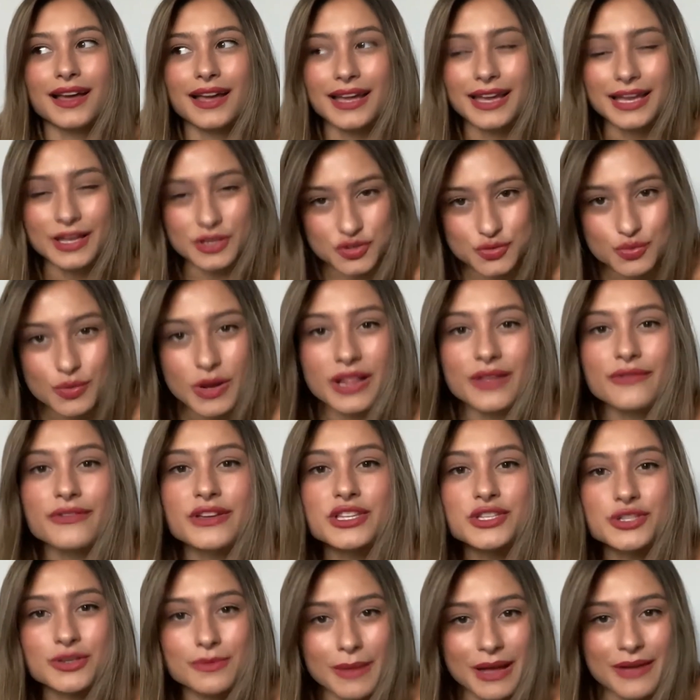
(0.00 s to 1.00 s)
it's
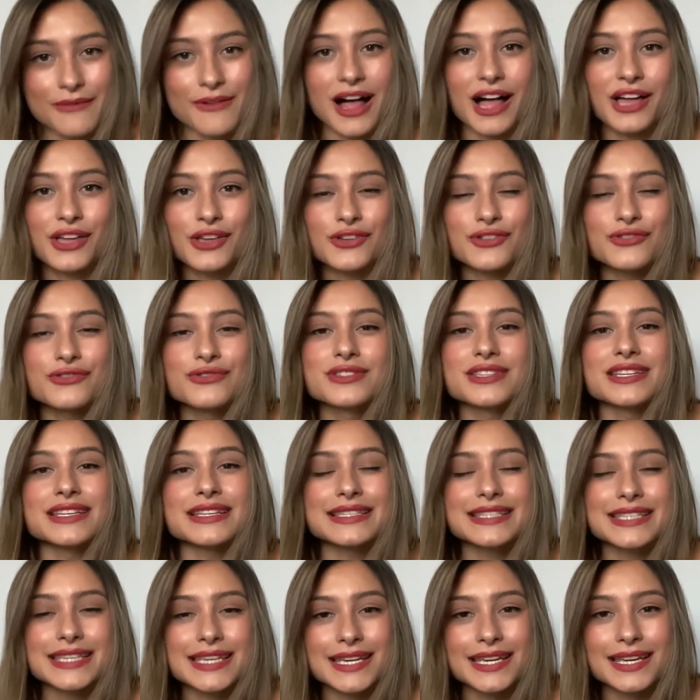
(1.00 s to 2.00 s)
relevant to my values.
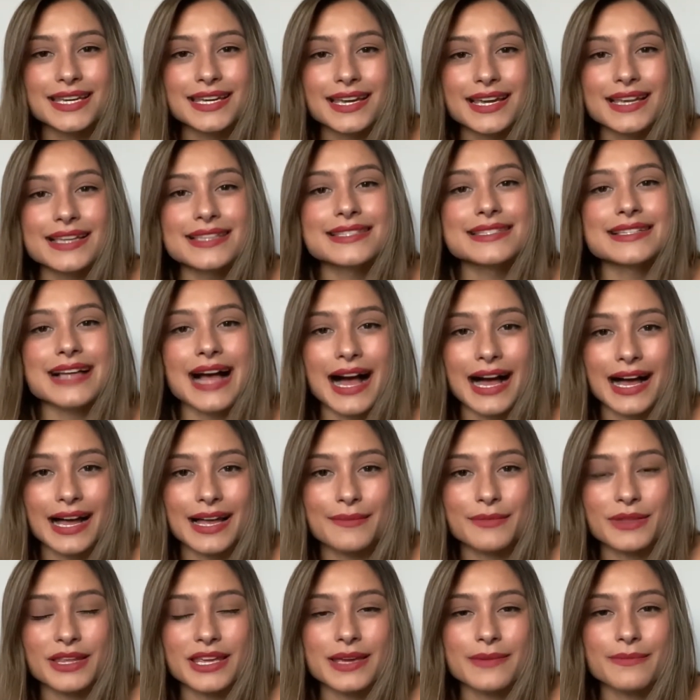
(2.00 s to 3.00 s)
T is
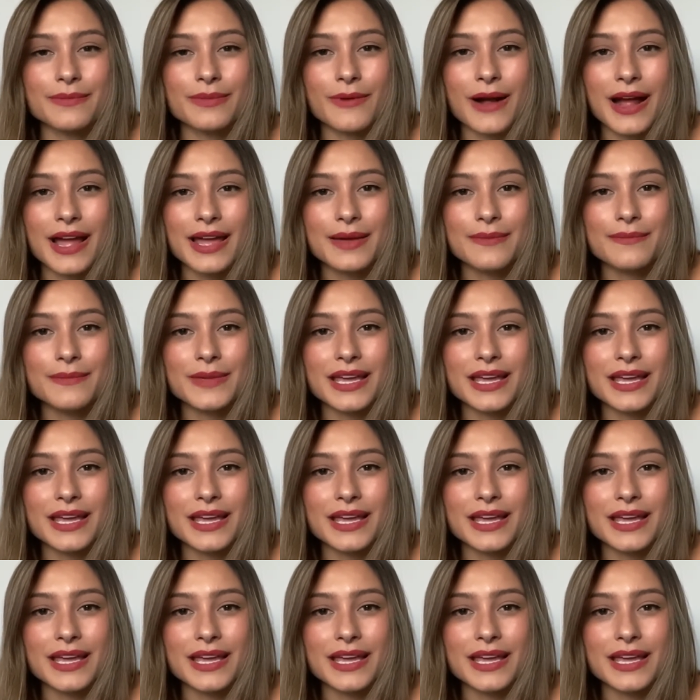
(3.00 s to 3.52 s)
timely, right?